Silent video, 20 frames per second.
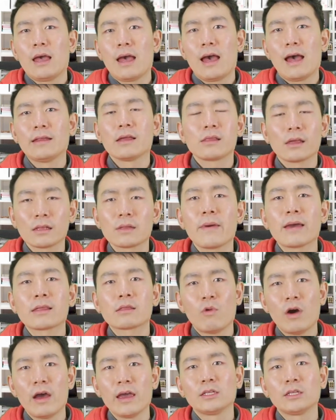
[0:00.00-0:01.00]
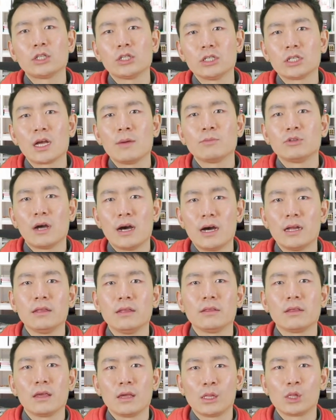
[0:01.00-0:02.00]
And I think the best way to come to
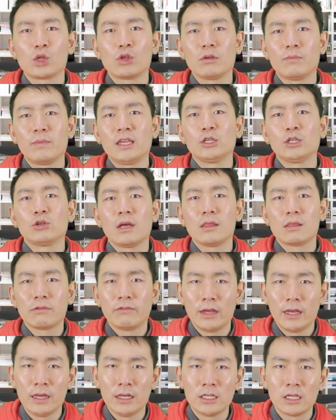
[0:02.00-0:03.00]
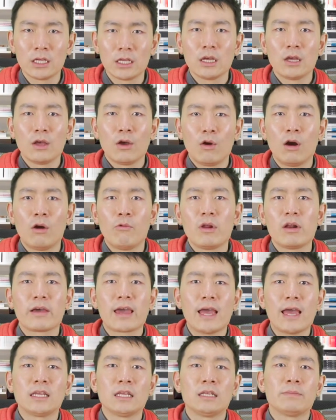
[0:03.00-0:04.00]
Ireland is to be transferred or
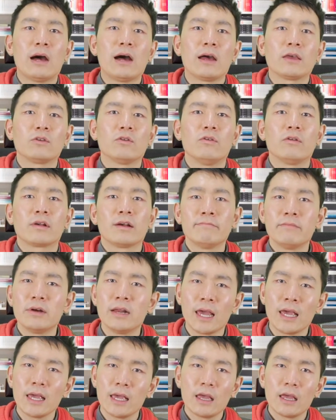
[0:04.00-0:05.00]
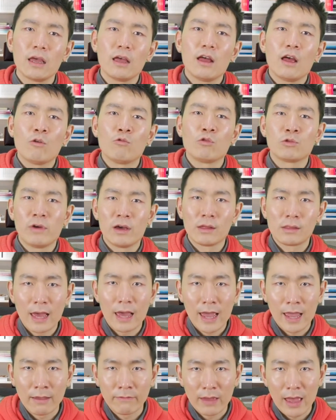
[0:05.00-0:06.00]
relocated by your company, which will
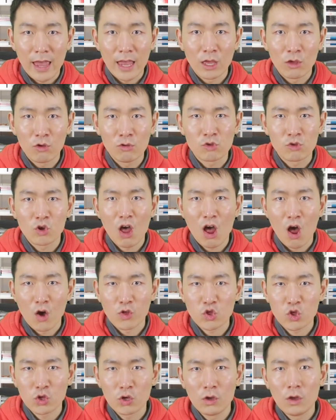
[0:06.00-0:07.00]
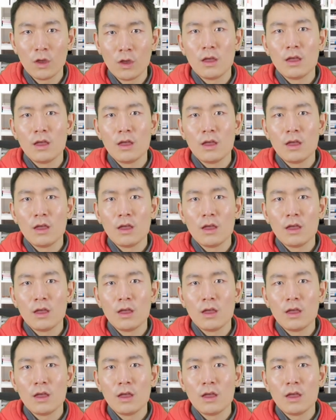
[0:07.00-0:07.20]
save a huge cost.